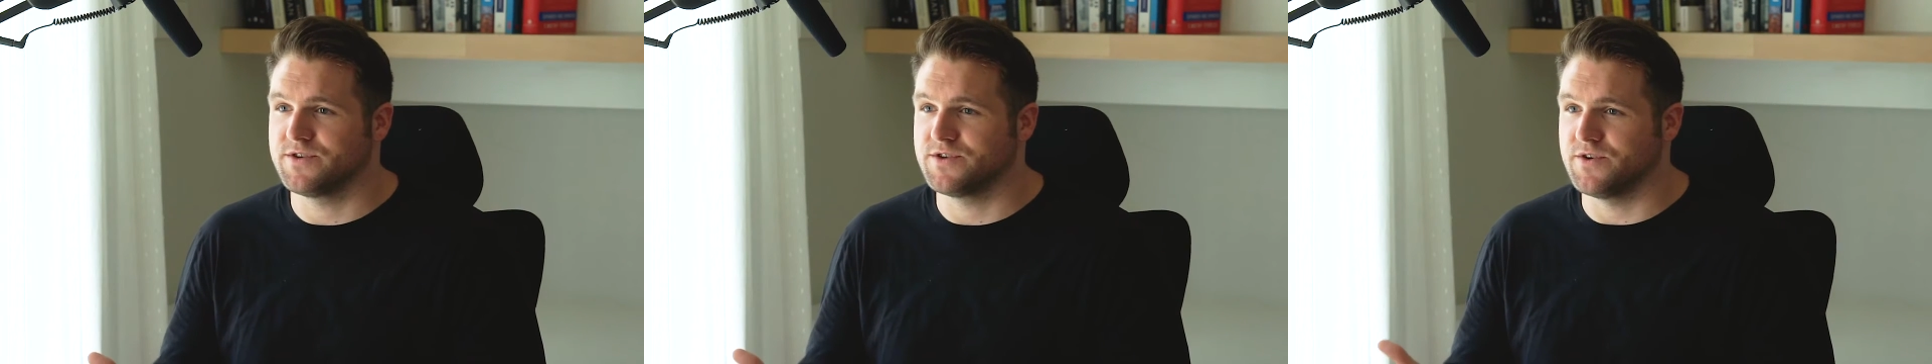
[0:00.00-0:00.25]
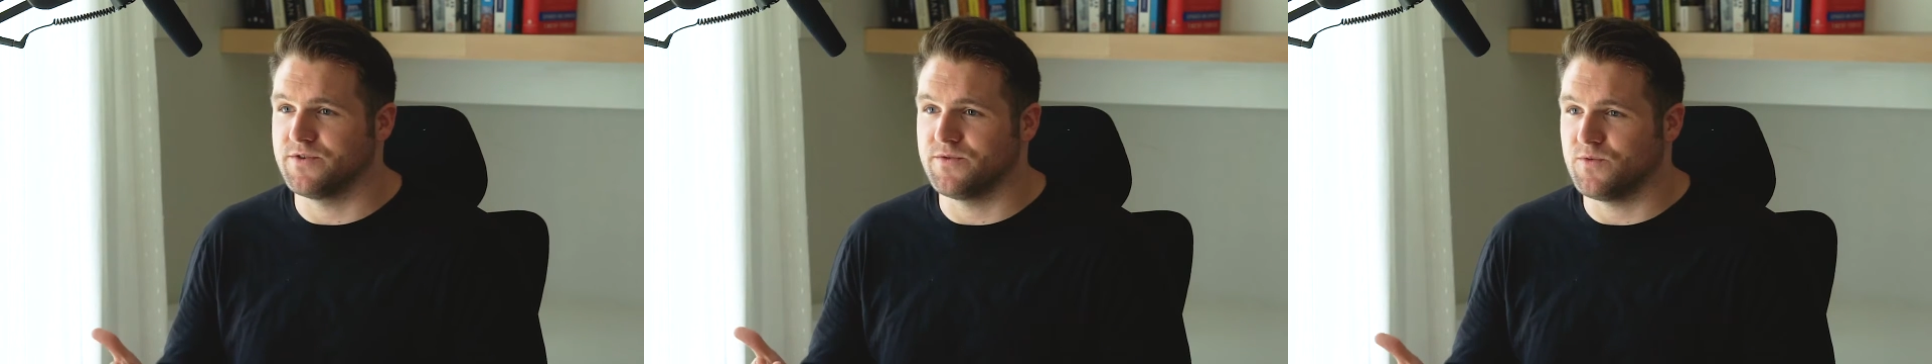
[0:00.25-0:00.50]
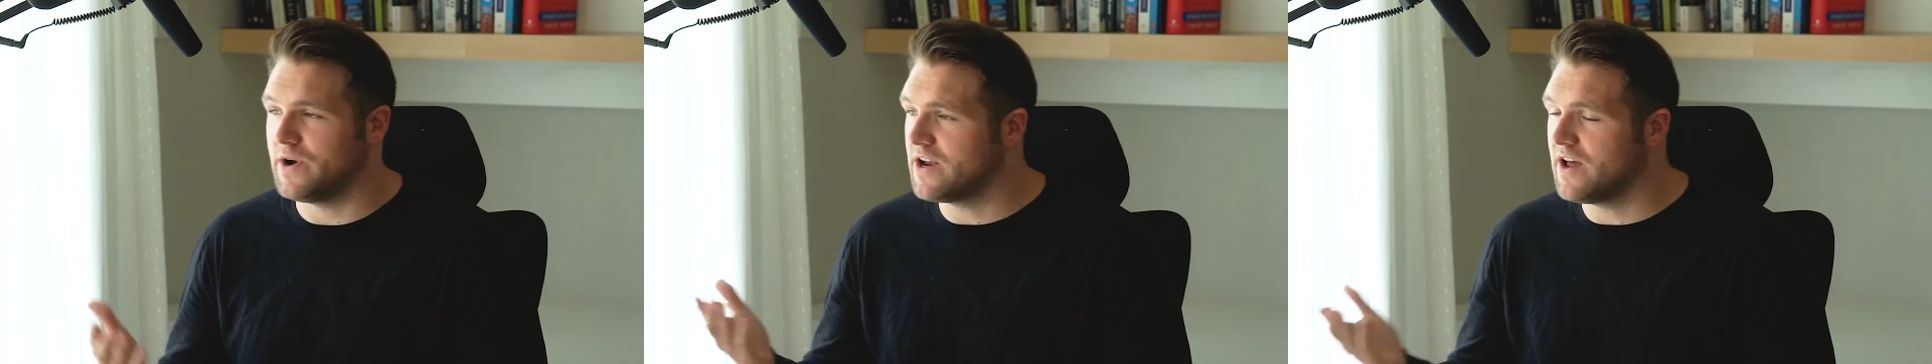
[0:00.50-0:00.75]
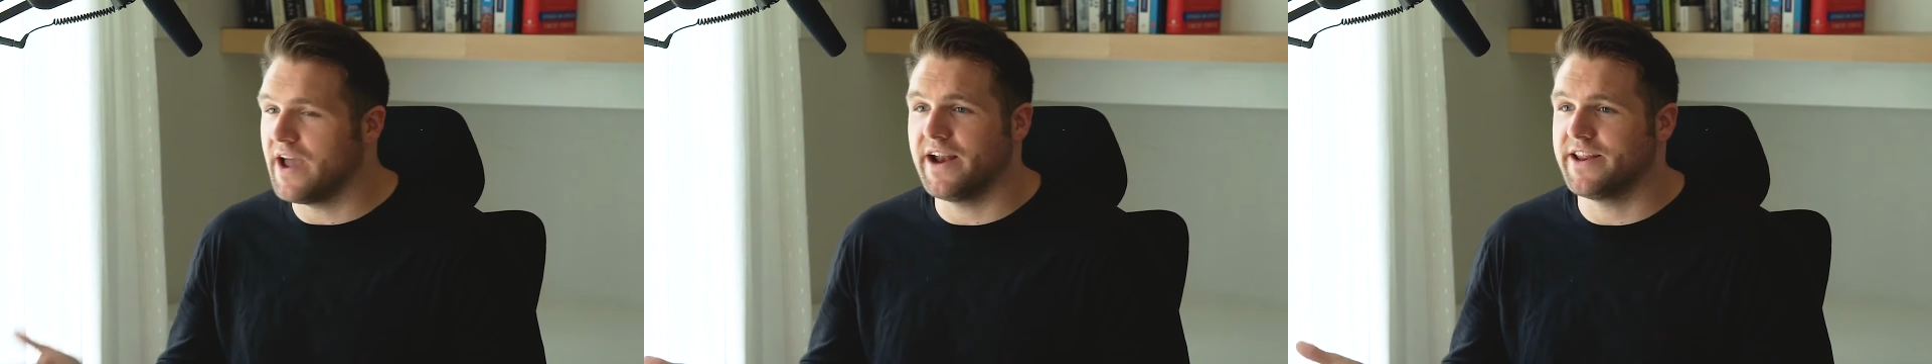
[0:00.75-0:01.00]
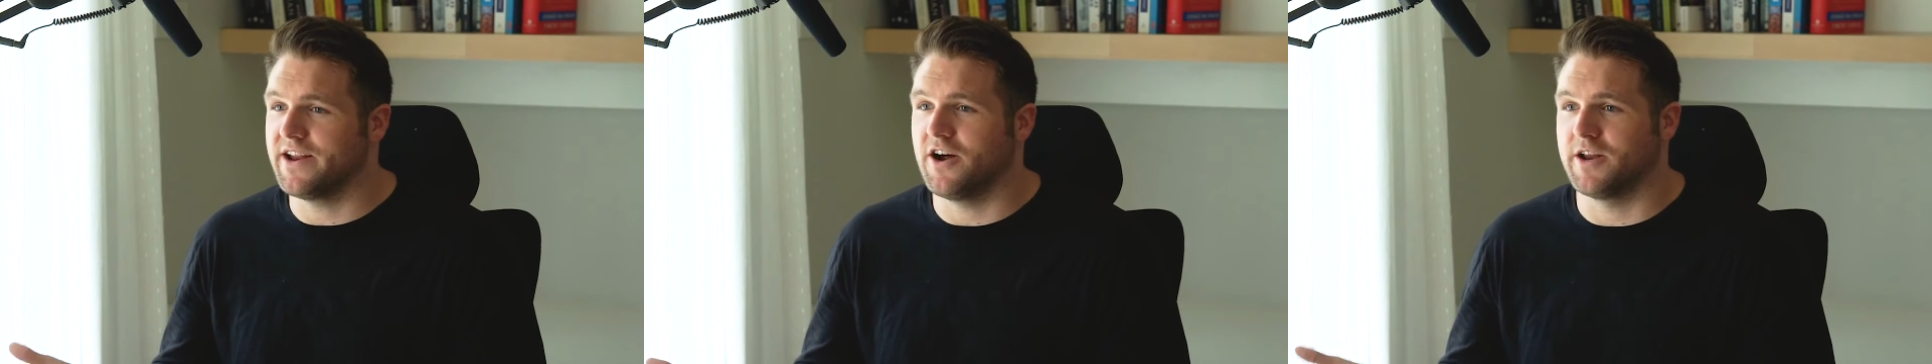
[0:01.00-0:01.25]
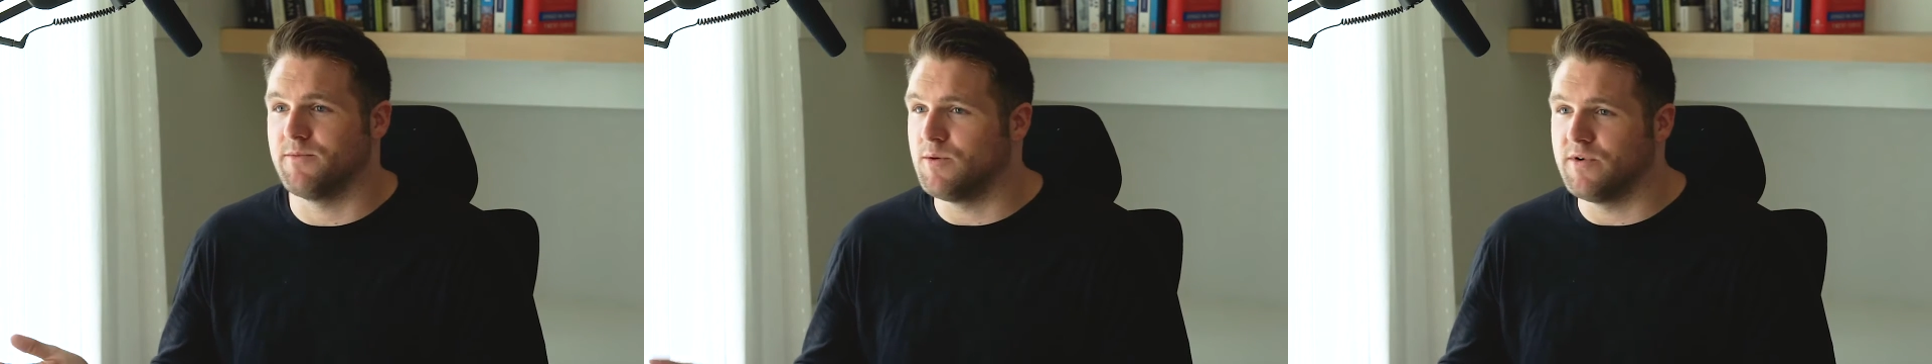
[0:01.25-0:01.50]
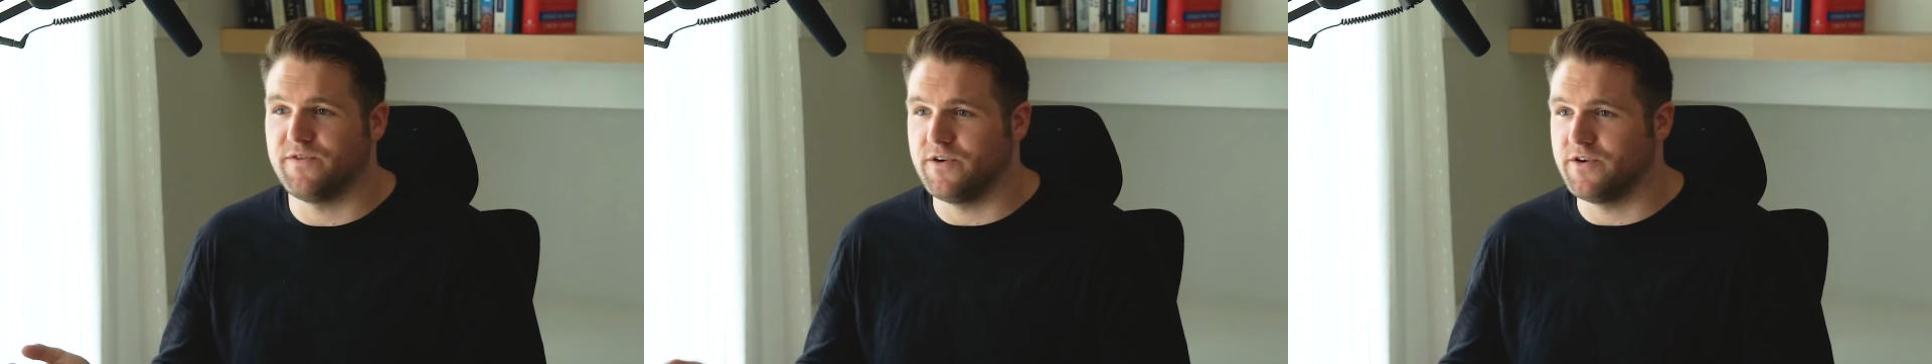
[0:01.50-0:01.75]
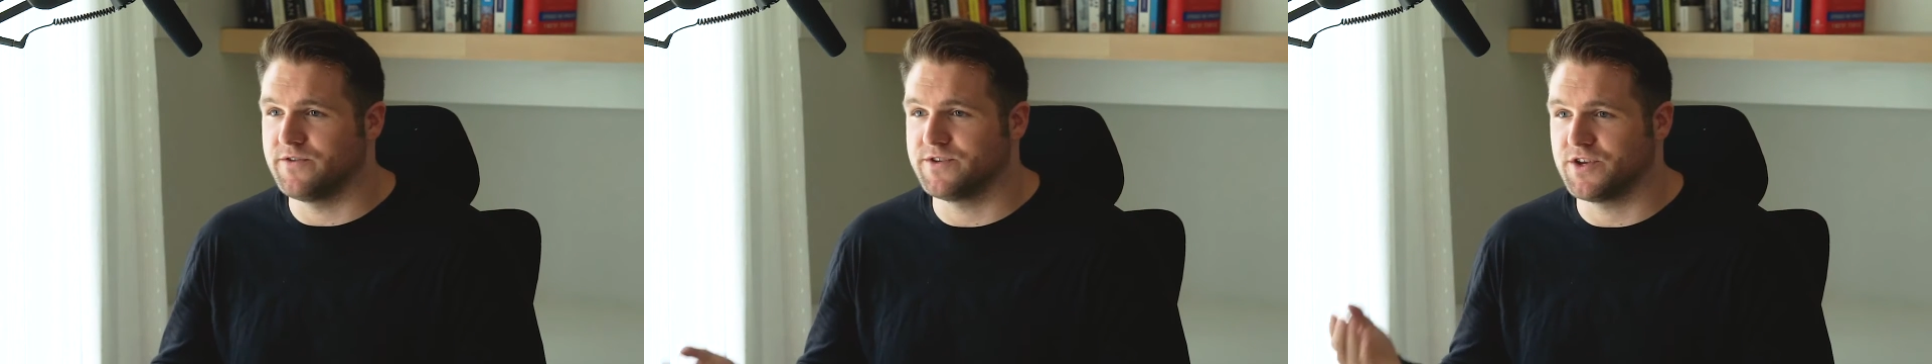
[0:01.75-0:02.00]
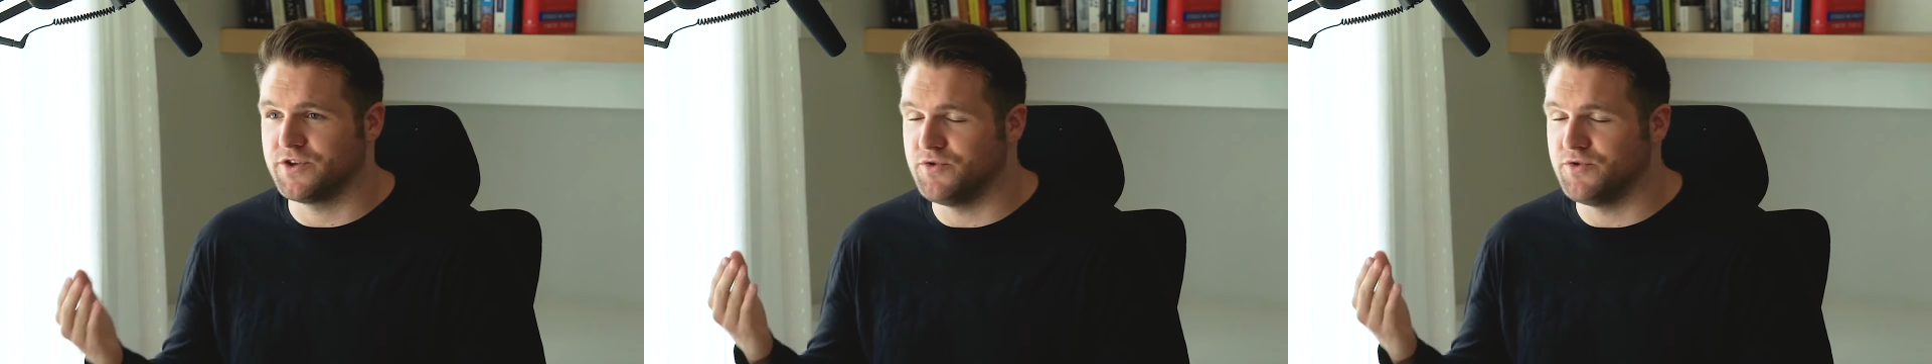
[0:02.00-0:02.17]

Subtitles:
So why not edit on a mobile phone so